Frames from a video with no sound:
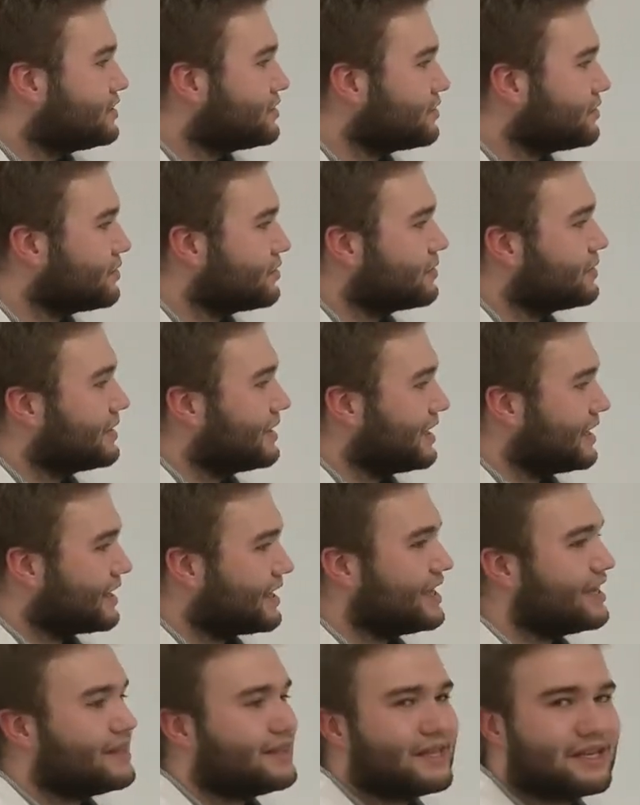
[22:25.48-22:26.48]
So
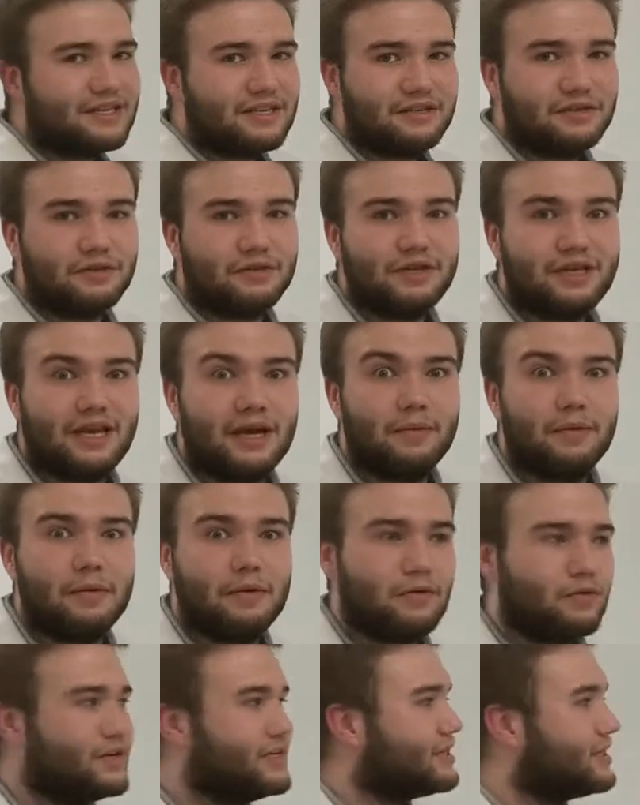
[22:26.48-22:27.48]
again, this has only come
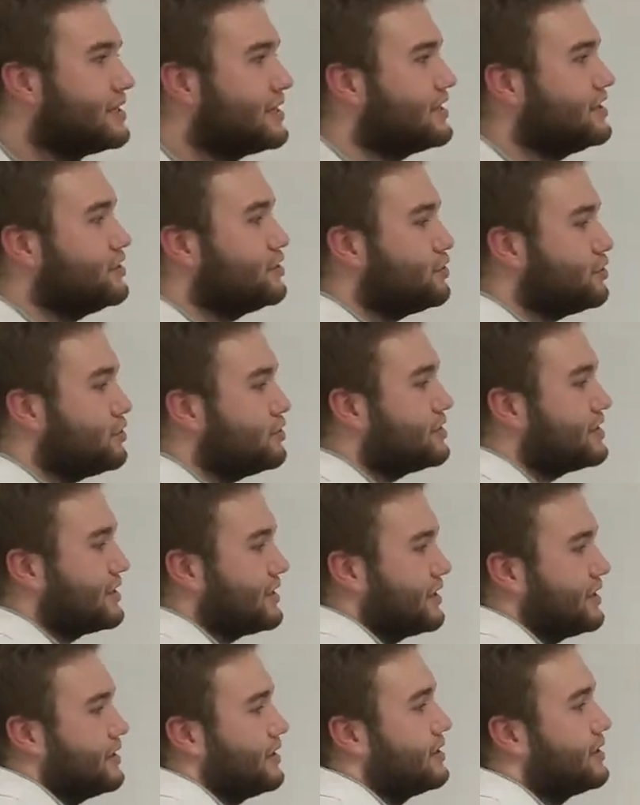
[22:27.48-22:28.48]
about recently due to
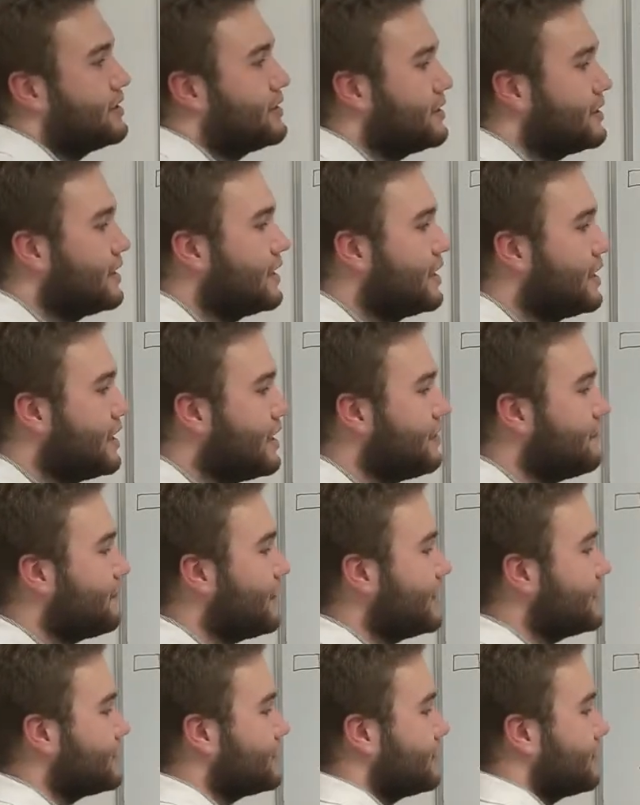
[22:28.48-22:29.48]
the
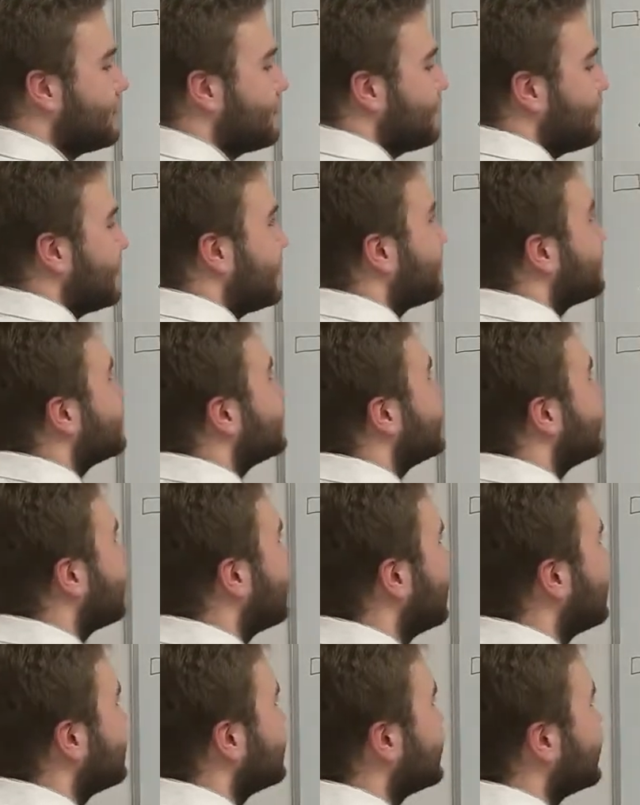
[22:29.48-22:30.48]
invention of frequency
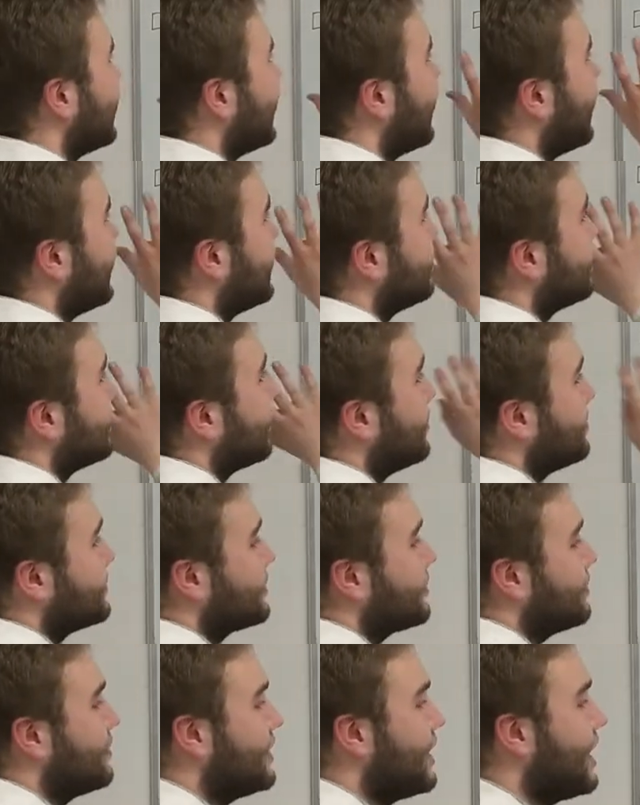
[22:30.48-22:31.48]
combs and
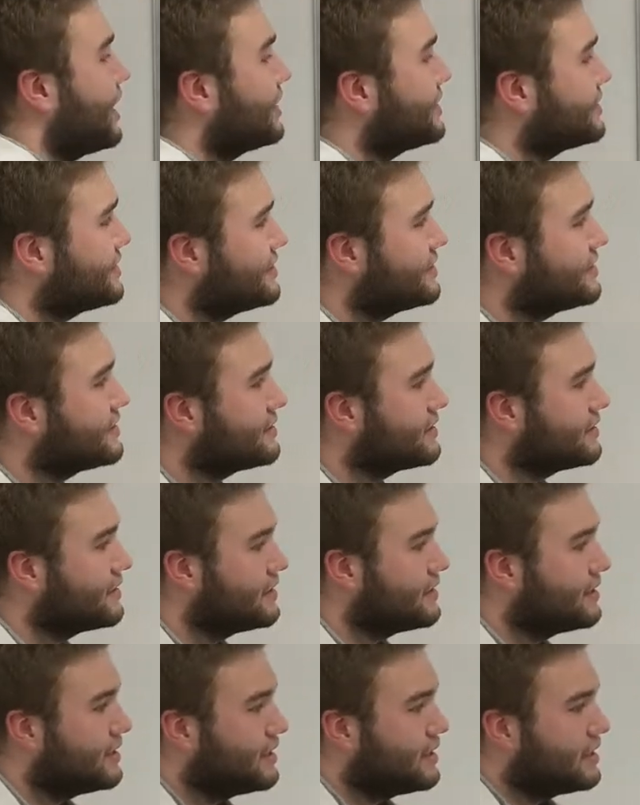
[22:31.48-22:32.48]
optical lattices.
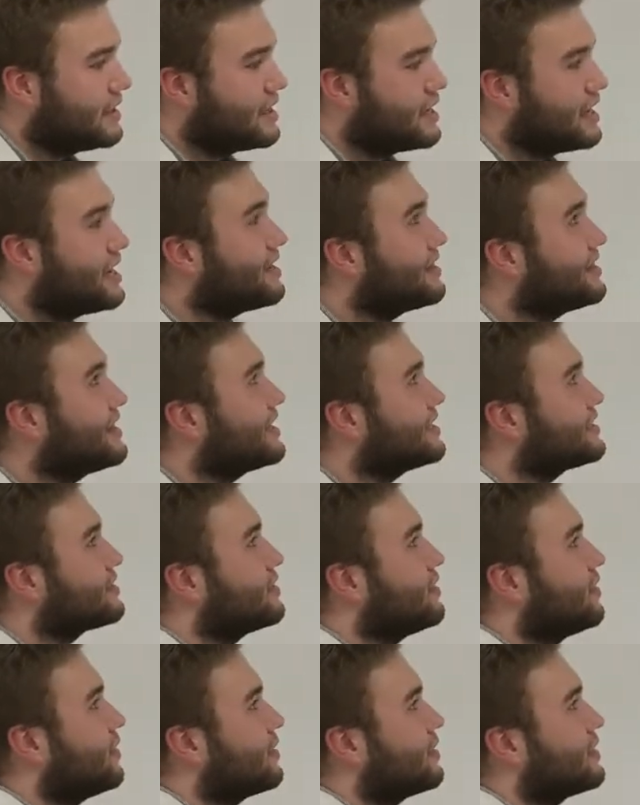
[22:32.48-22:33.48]
And this
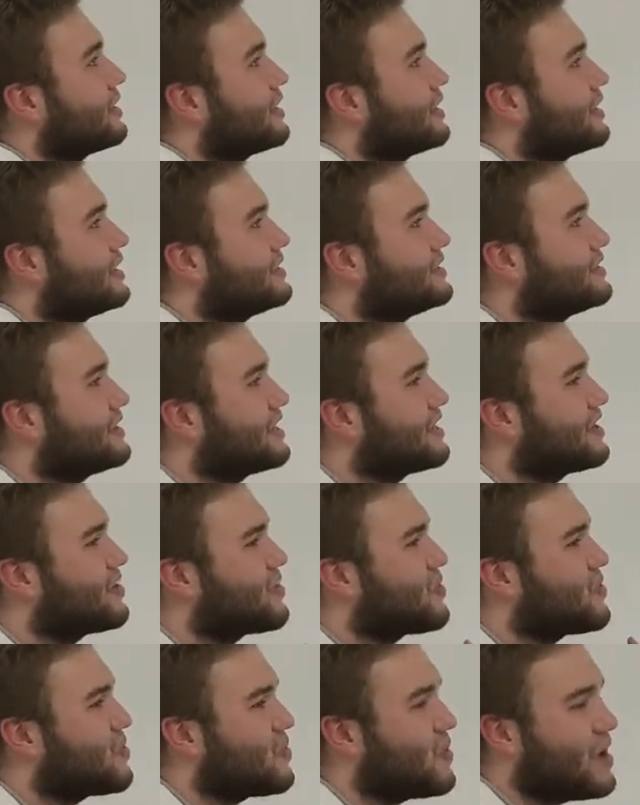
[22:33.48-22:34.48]
clock has an
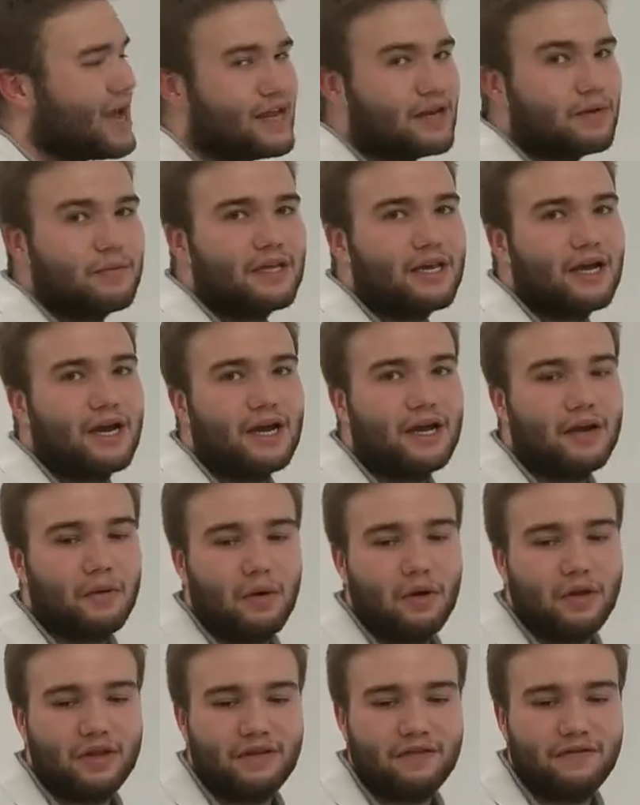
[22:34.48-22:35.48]
incredibly high
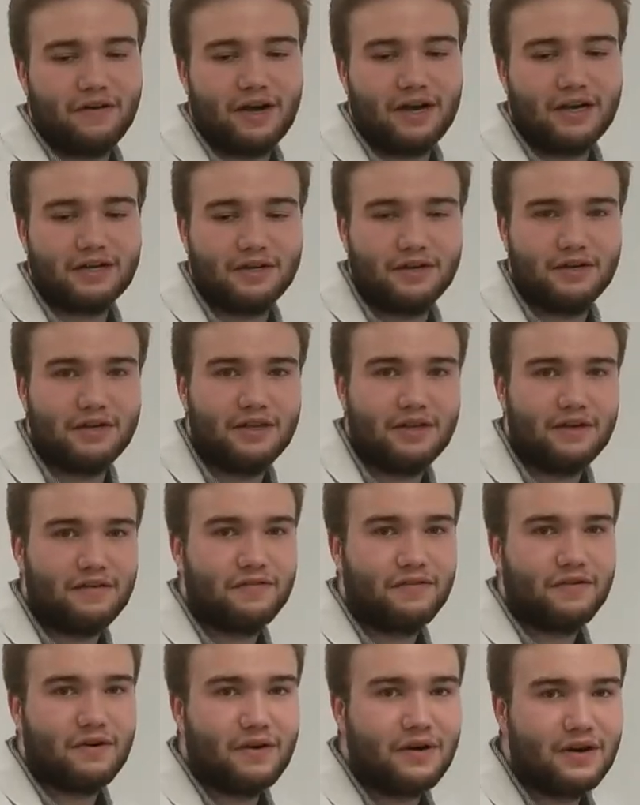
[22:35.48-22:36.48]
quality factor and
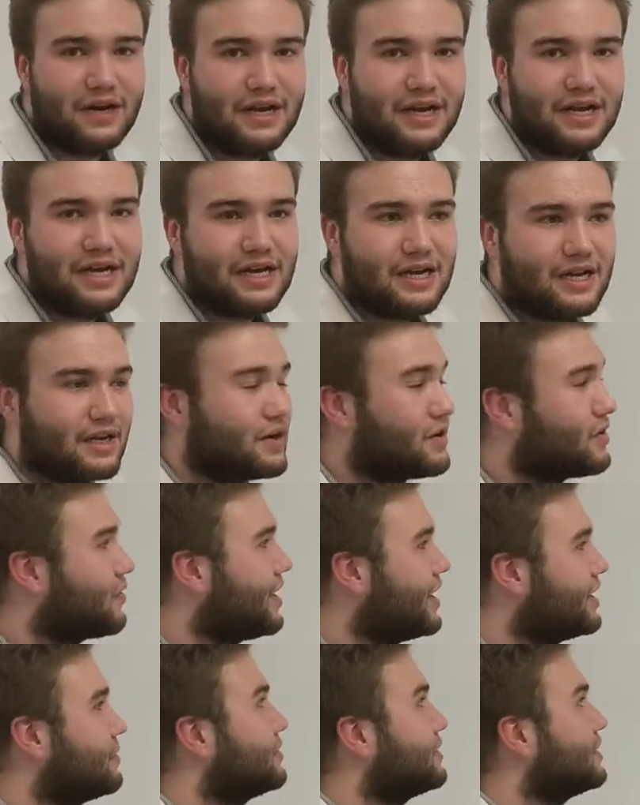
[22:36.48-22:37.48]
therefore an
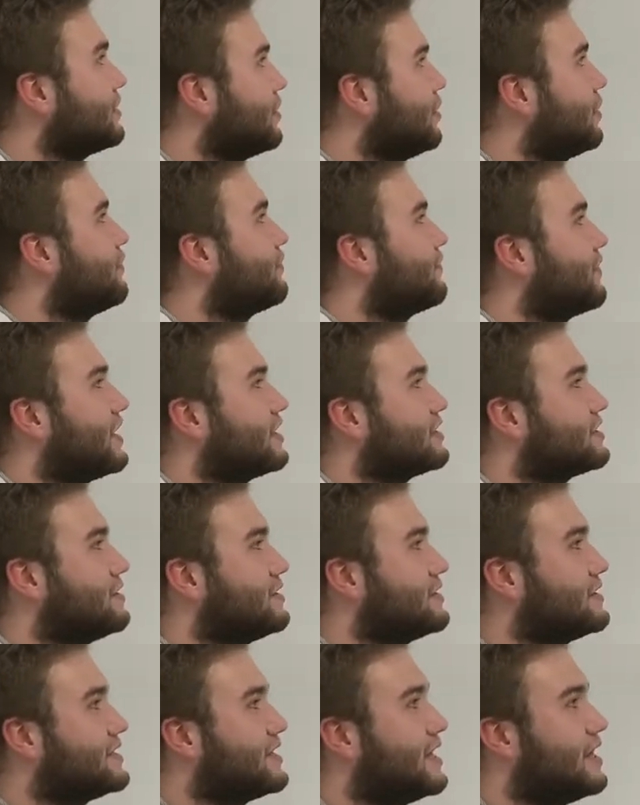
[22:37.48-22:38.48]
incredibly low
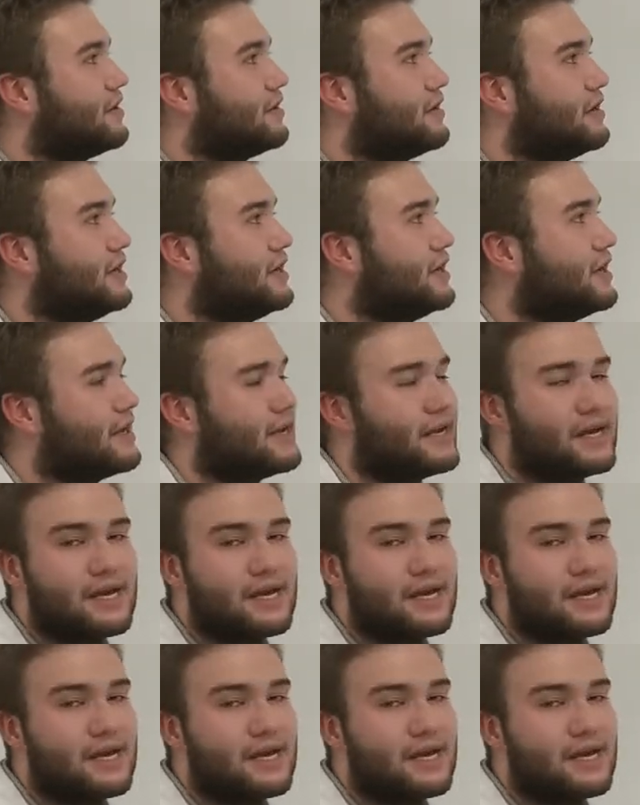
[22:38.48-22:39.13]
fractional uncertainty.